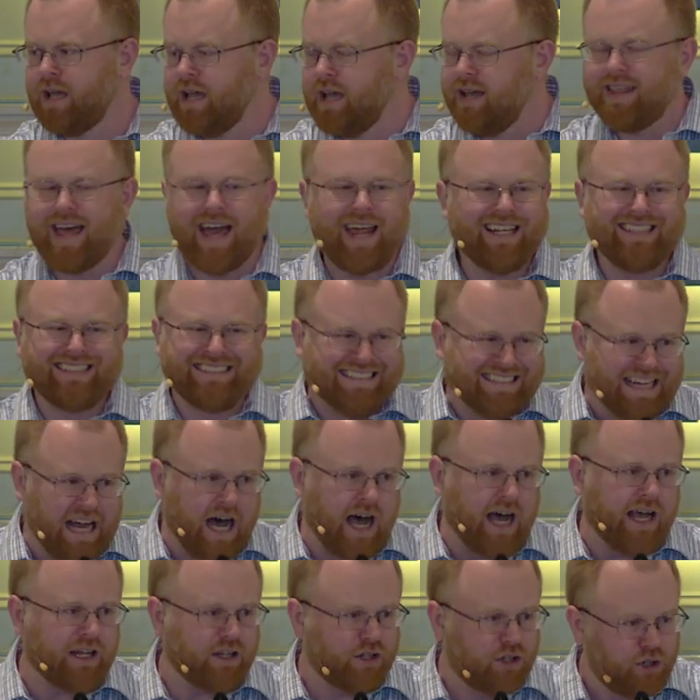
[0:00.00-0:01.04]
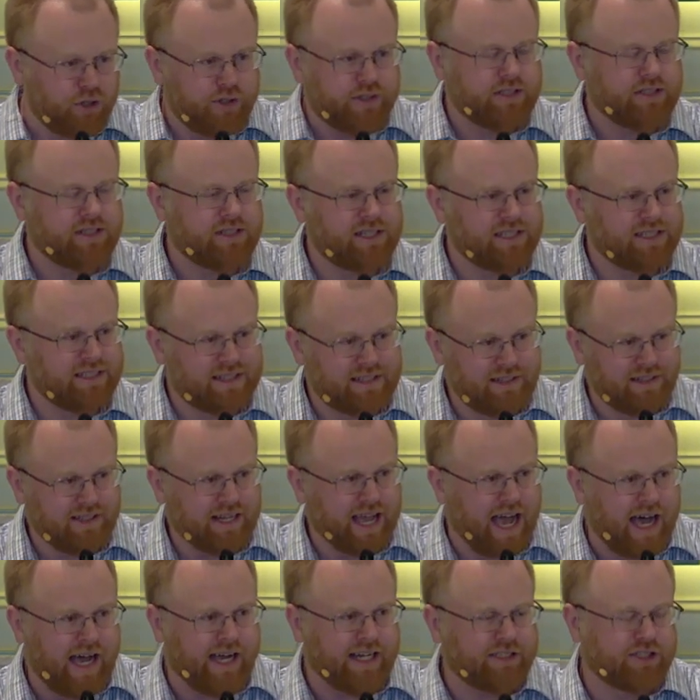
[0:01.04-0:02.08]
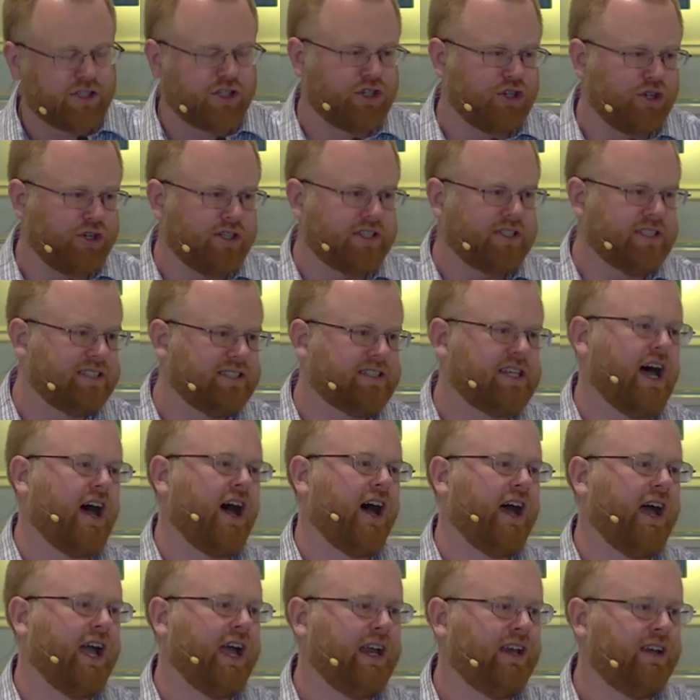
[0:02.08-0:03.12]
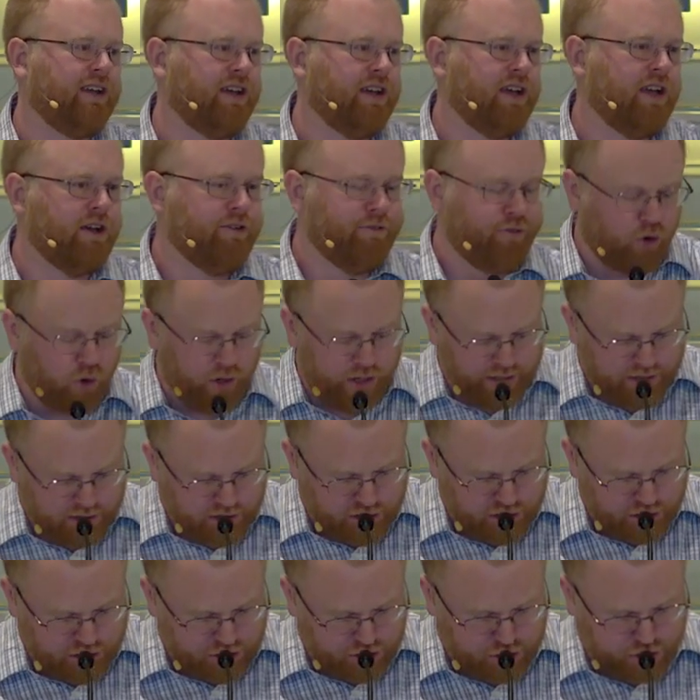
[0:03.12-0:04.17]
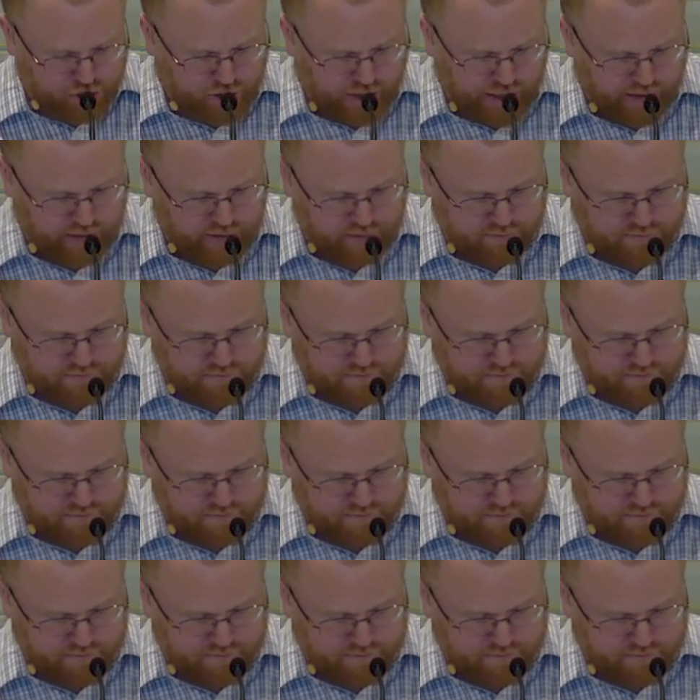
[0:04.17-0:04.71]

That is not God's good design for his children.